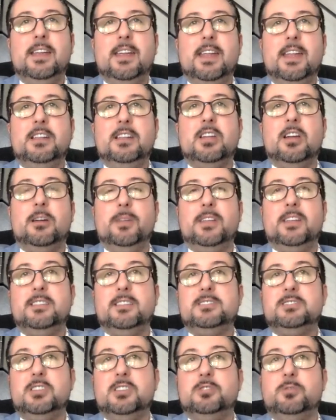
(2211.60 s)
incoming
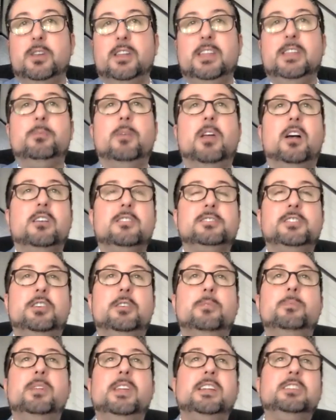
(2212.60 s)
constituent emails that
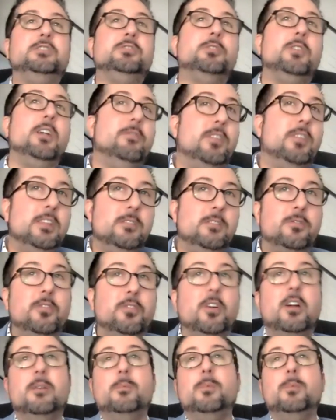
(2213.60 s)
are being driven
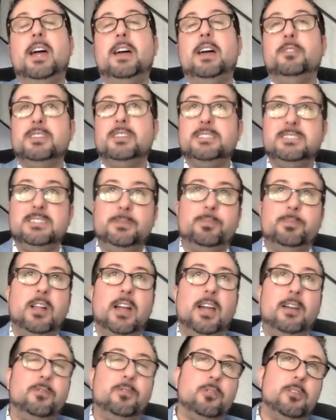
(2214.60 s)
from advocacy
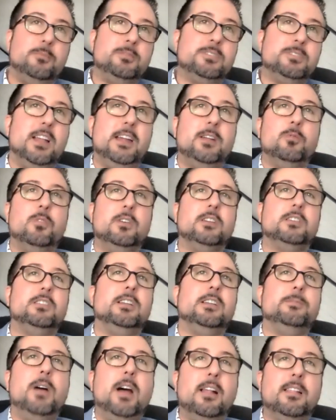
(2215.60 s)
platforms like
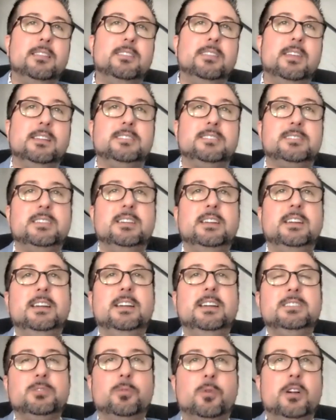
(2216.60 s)
OneClickPolitics.
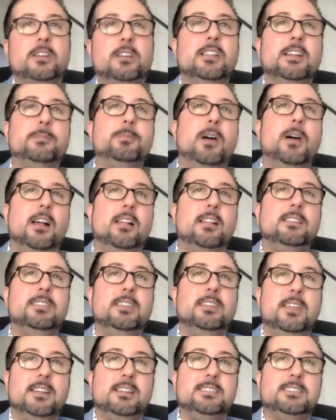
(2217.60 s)
So
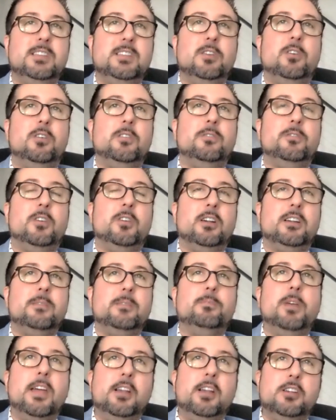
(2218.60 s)
OneClickPolitics and all of our
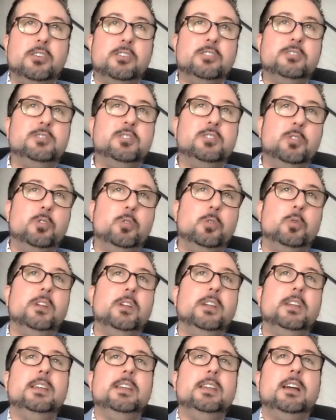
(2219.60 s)
competitors who
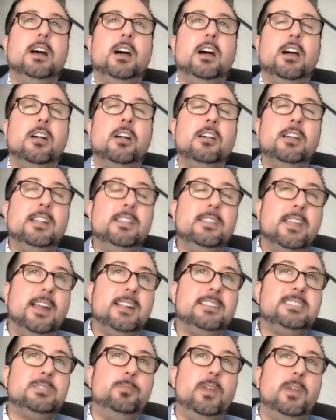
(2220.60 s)
are in
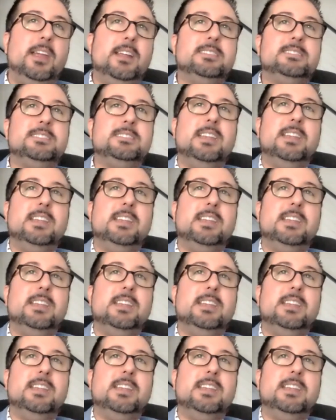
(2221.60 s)
that space,